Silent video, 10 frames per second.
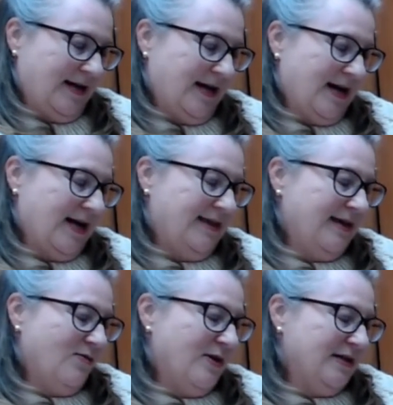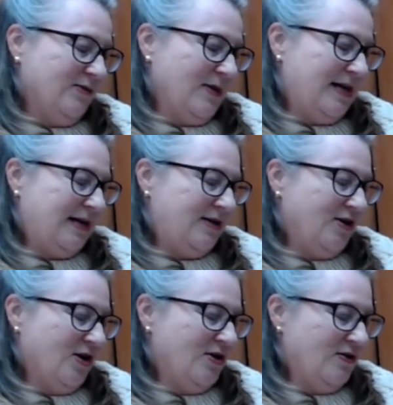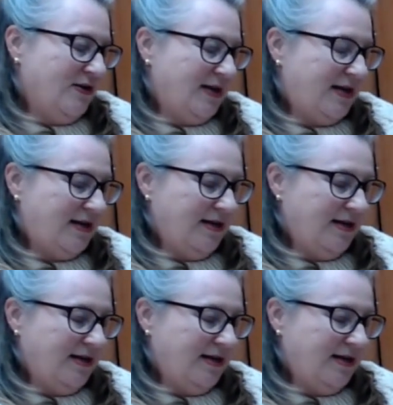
I think once we know the